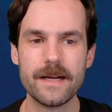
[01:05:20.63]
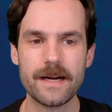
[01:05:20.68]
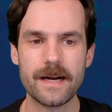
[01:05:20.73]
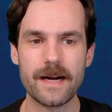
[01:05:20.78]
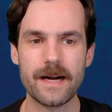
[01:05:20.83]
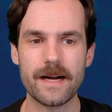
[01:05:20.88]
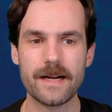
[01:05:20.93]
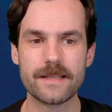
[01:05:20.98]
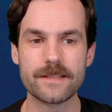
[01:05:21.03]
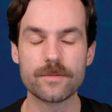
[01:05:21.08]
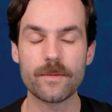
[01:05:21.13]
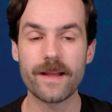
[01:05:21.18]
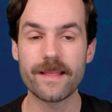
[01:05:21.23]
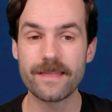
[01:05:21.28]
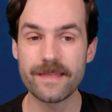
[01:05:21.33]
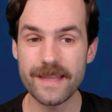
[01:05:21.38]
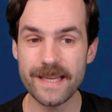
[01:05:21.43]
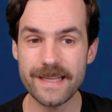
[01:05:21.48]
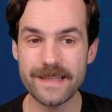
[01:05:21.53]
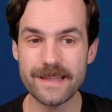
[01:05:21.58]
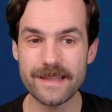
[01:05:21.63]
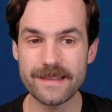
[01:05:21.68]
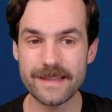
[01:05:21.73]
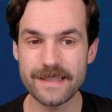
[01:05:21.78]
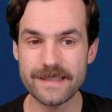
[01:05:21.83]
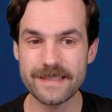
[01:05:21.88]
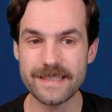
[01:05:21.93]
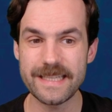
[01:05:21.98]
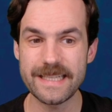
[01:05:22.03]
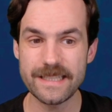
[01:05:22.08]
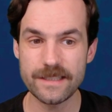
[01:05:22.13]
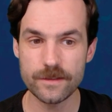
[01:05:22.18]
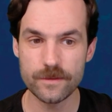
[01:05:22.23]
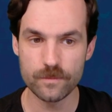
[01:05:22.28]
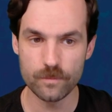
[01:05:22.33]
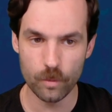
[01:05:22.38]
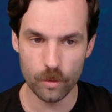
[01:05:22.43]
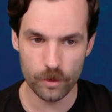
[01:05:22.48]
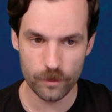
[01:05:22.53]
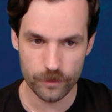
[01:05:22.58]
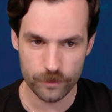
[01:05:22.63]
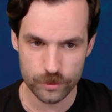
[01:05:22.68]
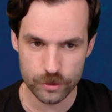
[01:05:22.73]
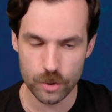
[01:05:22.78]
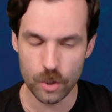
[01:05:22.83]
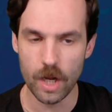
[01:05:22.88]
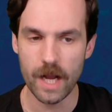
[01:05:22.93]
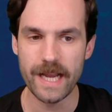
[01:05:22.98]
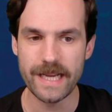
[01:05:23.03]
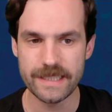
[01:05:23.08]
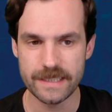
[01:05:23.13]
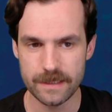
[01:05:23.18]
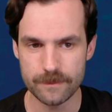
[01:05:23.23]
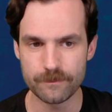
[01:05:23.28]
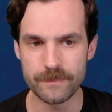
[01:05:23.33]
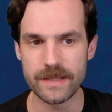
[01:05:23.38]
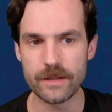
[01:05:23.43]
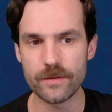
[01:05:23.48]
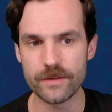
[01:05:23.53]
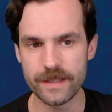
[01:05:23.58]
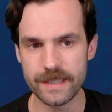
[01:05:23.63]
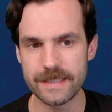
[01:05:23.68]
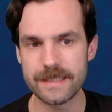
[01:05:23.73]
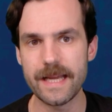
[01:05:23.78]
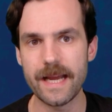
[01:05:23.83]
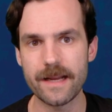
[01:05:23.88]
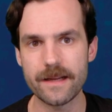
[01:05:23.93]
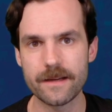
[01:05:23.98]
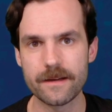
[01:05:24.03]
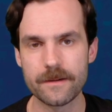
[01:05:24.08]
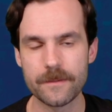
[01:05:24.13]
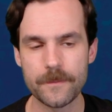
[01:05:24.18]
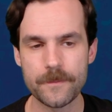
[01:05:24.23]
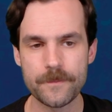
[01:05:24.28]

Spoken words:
So I think that this is worth trying to build the deck.